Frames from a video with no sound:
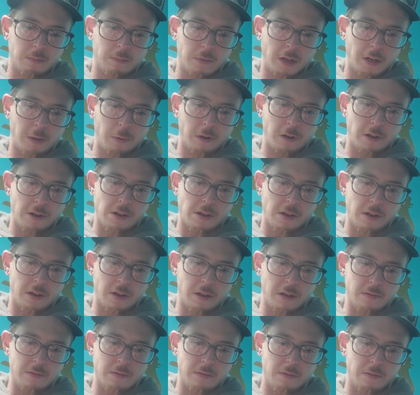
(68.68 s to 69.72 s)
but anyway,
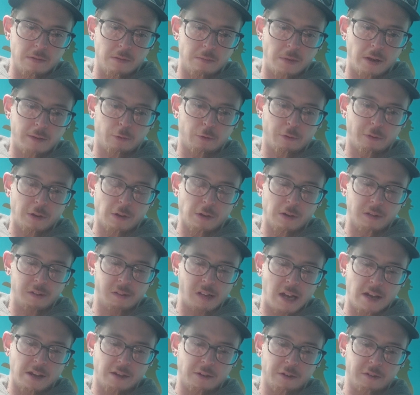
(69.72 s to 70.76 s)
uh, bevel theory,
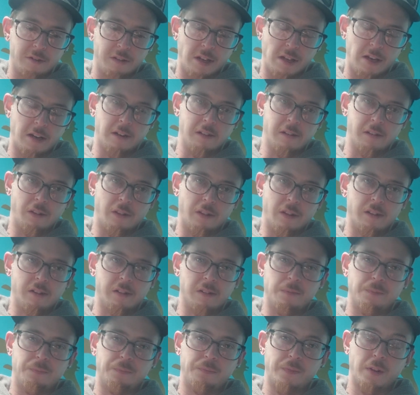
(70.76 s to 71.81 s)
as I understand it, is
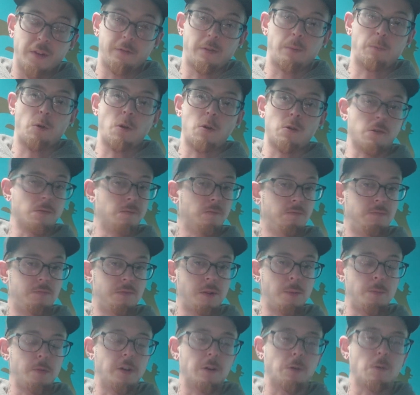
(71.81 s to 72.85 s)
this. If I'm wrong,
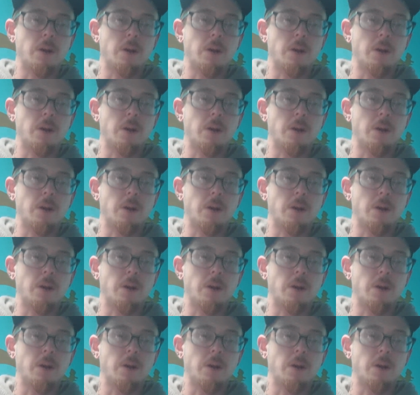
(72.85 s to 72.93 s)
somebody